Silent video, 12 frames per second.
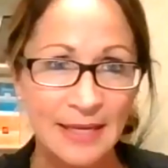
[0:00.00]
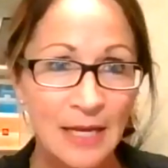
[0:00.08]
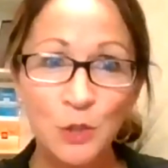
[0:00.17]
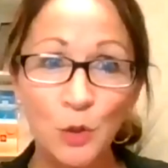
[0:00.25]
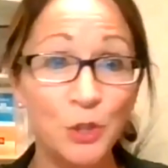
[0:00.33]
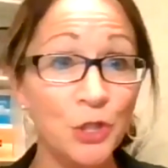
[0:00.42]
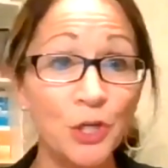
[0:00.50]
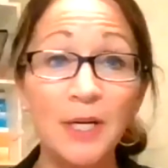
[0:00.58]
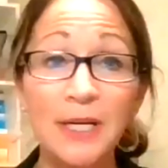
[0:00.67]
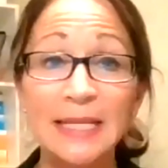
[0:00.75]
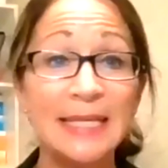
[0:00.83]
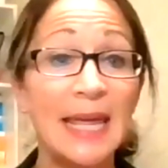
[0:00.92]
So you're
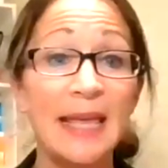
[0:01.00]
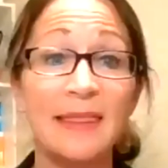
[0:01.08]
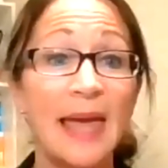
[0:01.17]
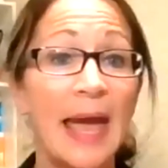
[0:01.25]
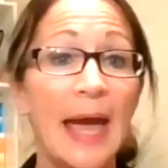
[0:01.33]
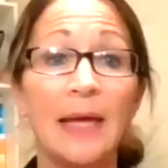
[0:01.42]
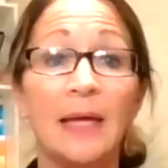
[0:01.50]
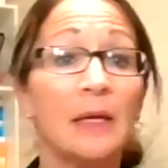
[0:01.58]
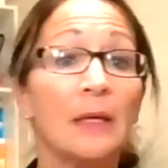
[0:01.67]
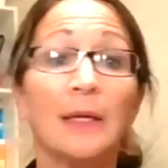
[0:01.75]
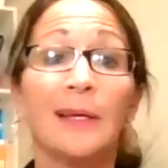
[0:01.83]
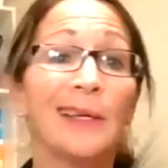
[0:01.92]
going to take that,
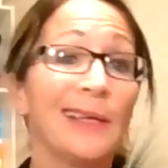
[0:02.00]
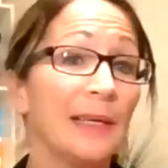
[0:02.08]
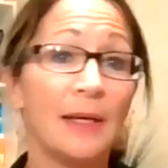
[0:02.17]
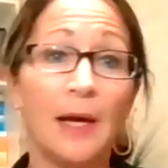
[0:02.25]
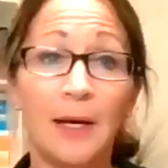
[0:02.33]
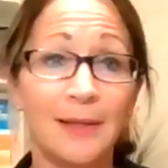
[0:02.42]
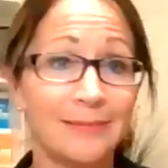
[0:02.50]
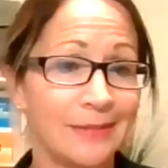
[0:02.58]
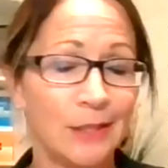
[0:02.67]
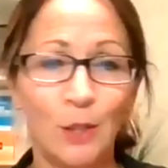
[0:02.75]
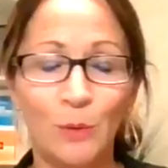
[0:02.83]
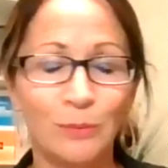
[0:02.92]

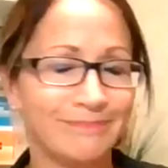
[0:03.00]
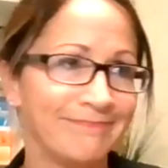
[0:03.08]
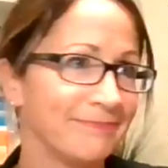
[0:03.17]
you know,